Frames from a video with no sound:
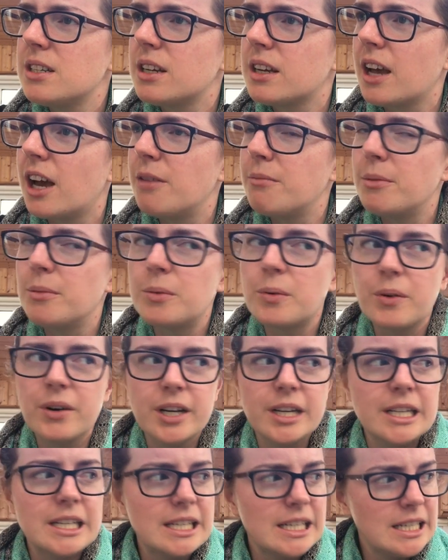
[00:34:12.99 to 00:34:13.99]
I can't remember where
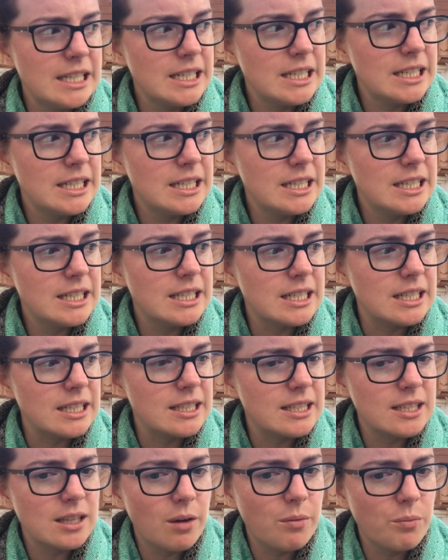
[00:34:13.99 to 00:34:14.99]
it is.
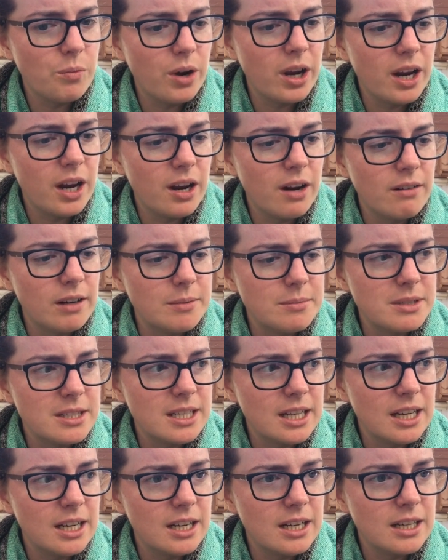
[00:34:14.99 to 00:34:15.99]
It's somewhere
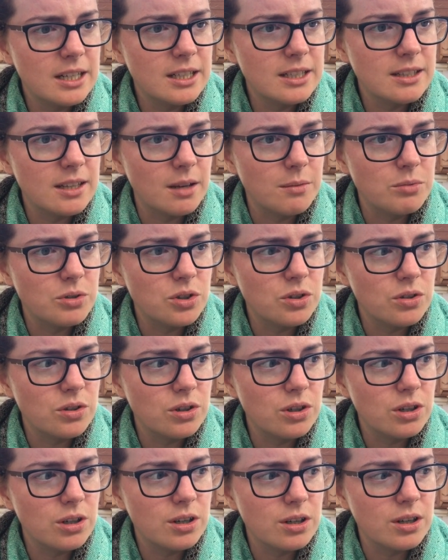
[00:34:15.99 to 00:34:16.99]
upstairs, I'm
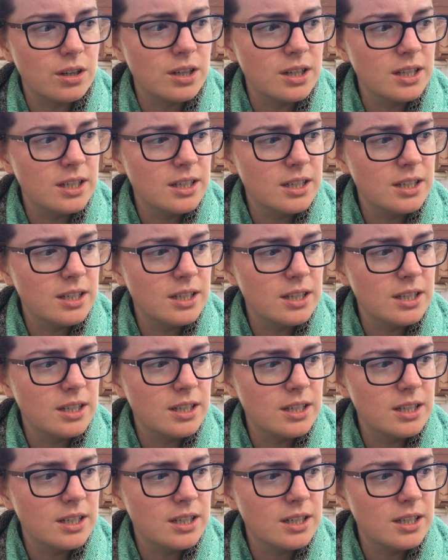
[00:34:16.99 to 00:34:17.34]
sure.